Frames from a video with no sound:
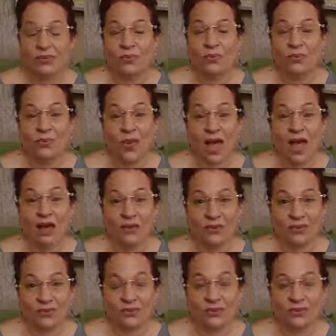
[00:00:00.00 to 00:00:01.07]
Wow.
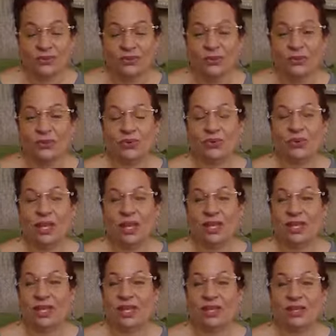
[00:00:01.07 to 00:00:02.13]
So,
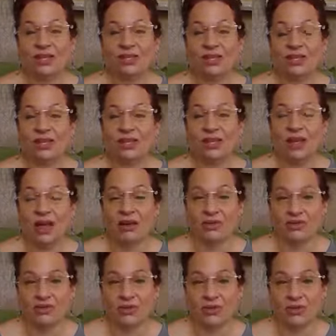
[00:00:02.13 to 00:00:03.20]
Kelly, you're going to
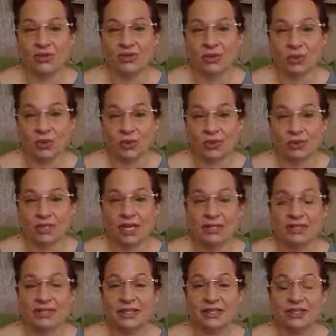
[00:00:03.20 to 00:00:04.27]
love the new tool.
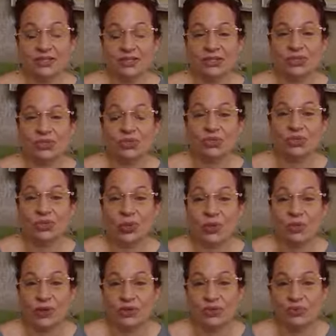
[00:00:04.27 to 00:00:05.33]
It's going to do so
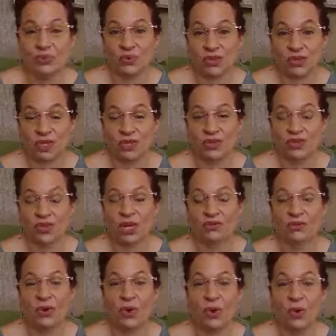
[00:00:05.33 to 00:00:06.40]
much more than you could
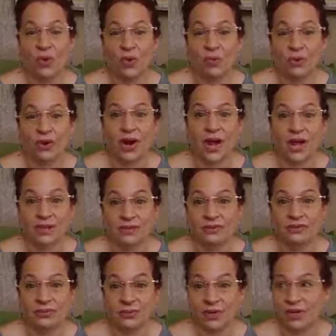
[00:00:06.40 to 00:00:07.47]
ever hope or ask
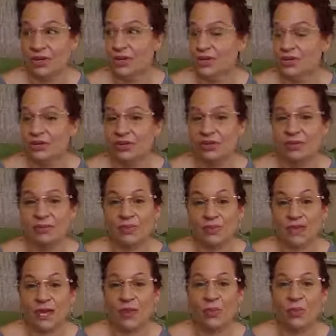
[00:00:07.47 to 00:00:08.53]
for. You're going to be
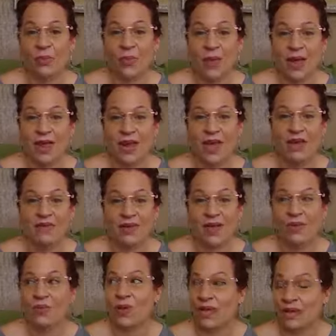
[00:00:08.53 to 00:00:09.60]
like, What have I
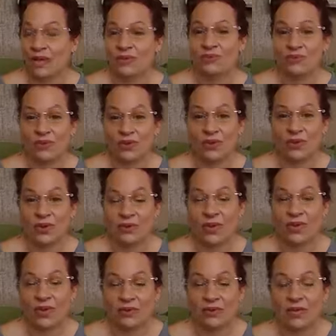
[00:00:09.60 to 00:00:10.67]
waited for all my
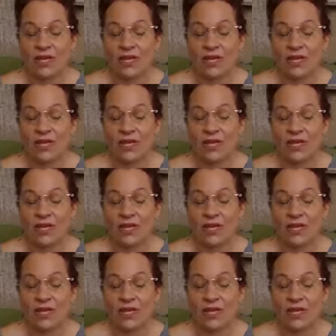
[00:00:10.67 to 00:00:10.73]
life?